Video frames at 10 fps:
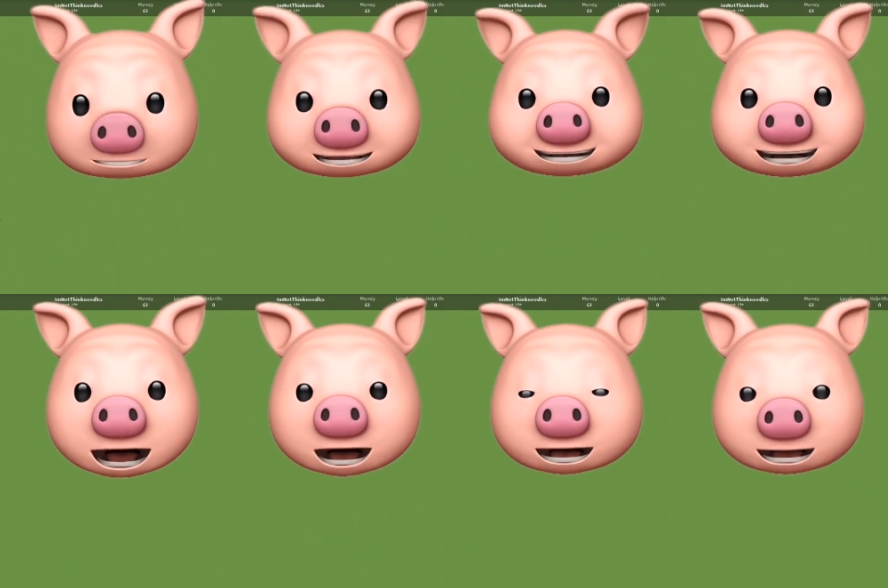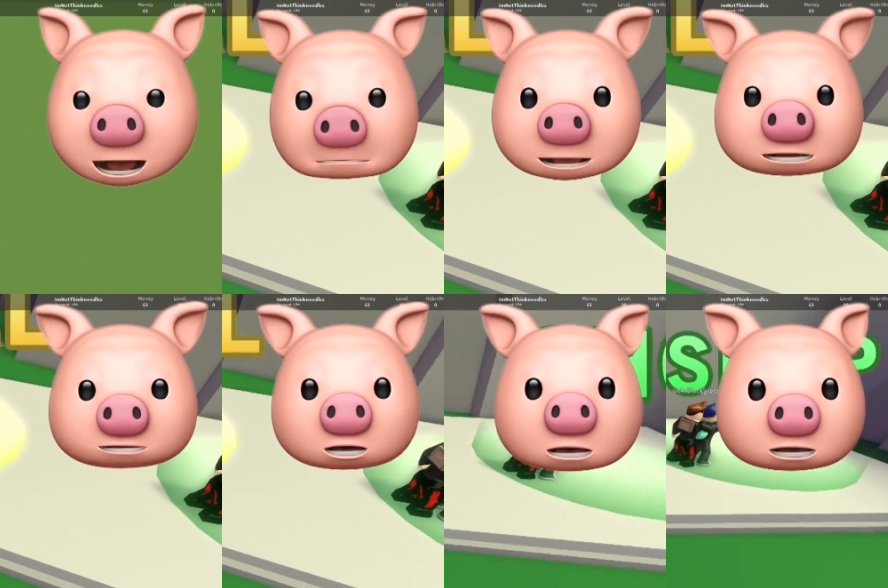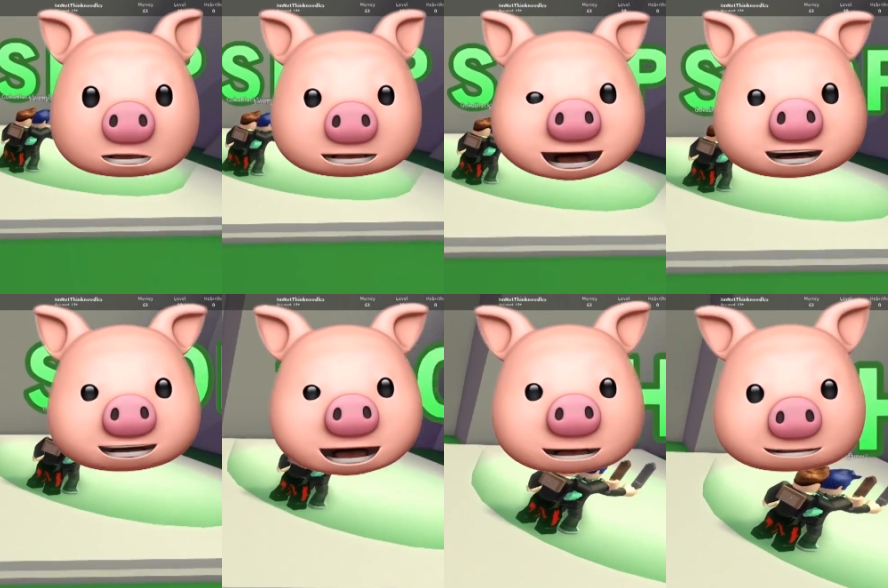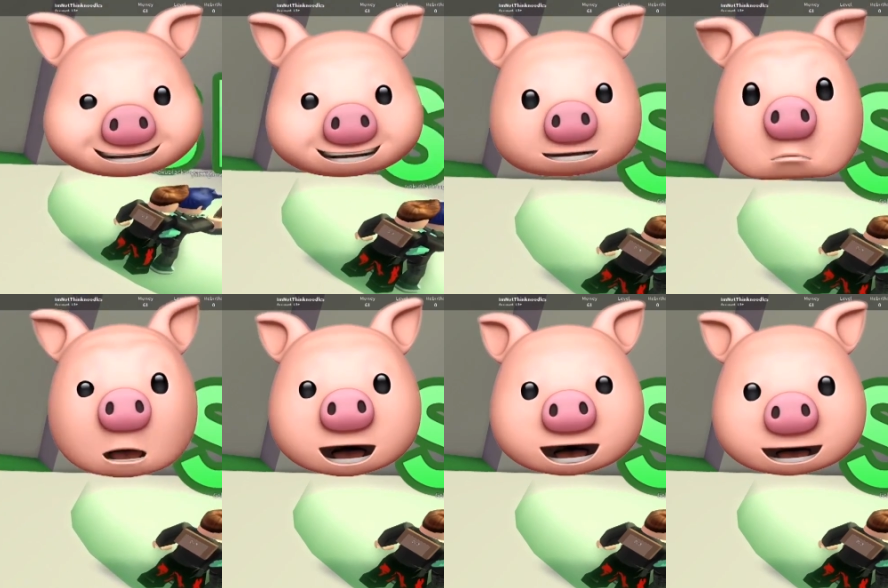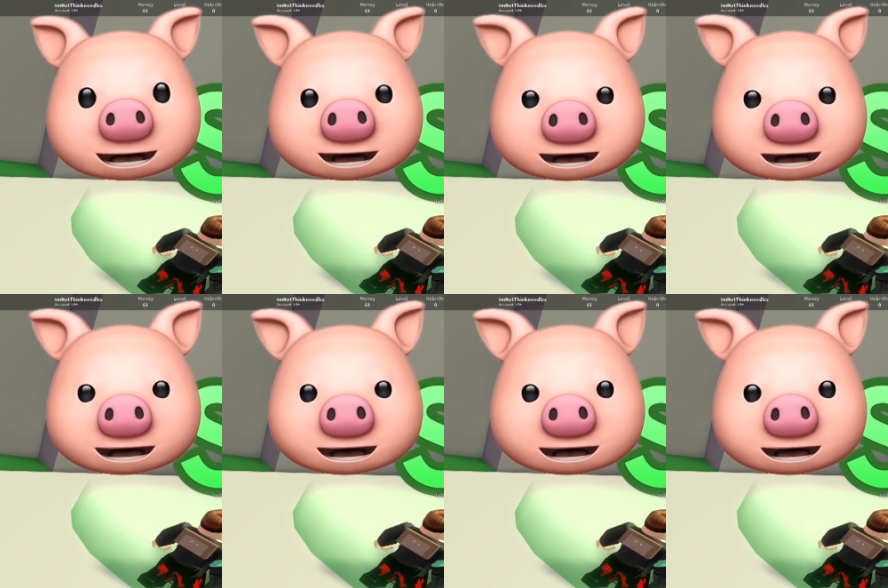This is getting a lot better. Because look, look at that, look at that. 61?